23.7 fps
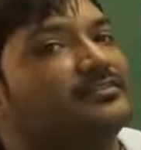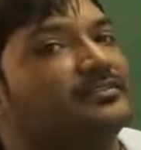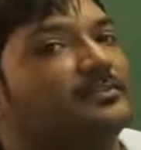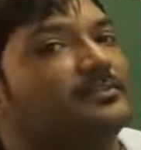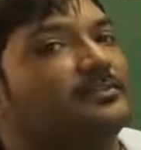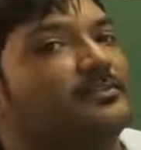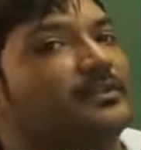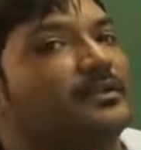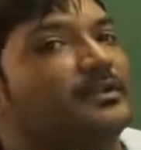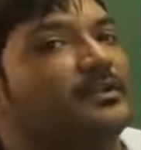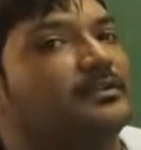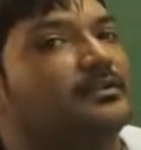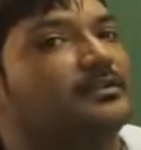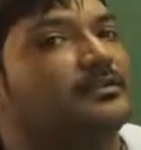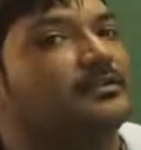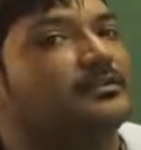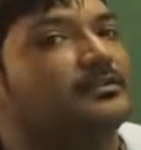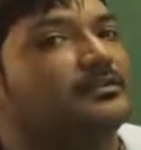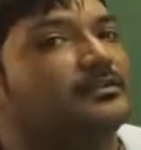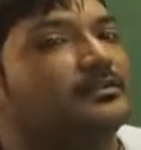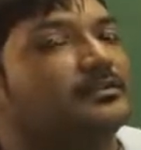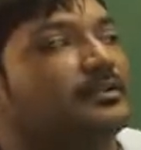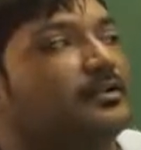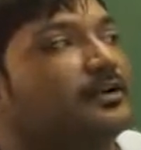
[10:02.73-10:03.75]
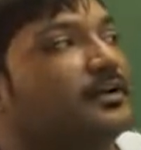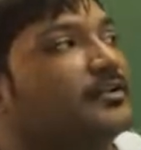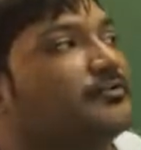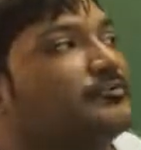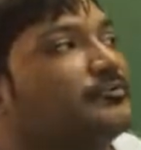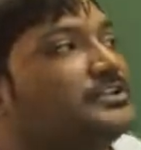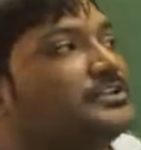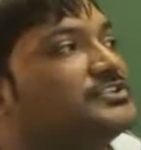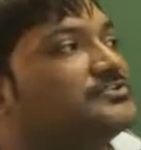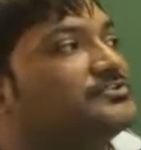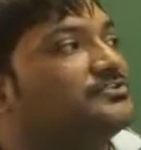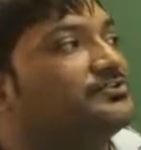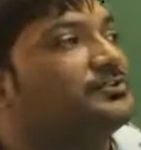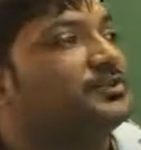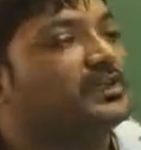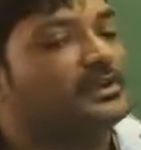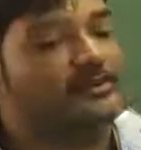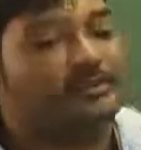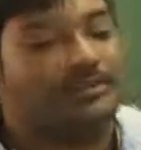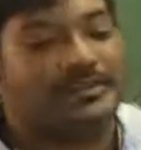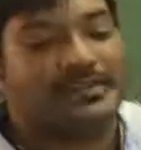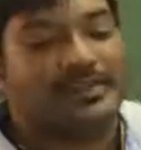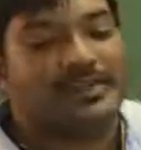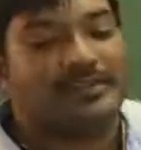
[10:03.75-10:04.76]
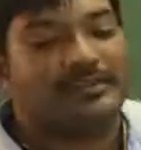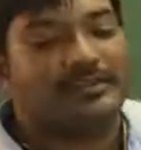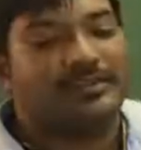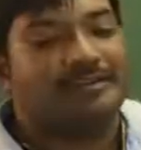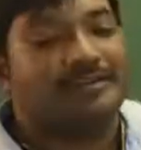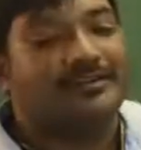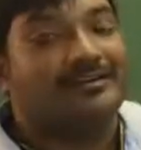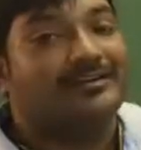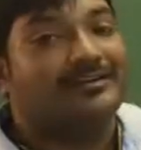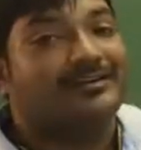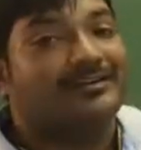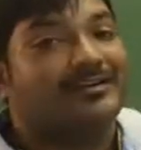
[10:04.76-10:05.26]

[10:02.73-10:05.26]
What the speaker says: resemble, or which will be,